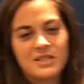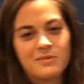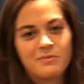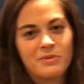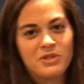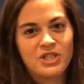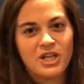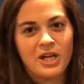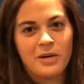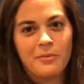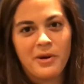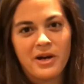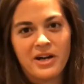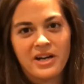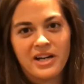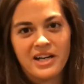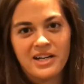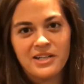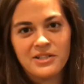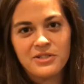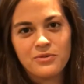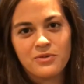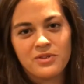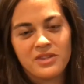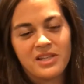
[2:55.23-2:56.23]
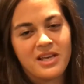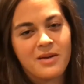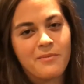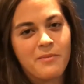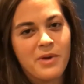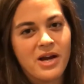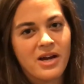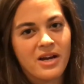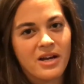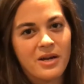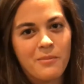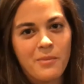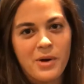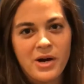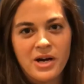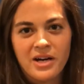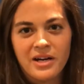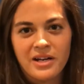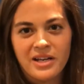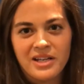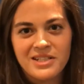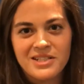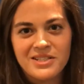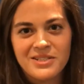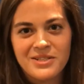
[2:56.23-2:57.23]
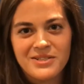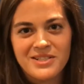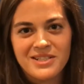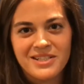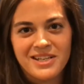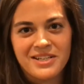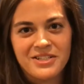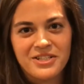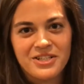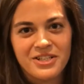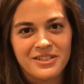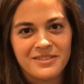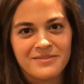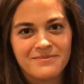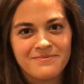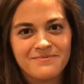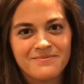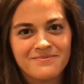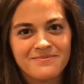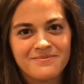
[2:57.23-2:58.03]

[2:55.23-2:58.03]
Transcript: is Michelle Markels with the American Marketing Association.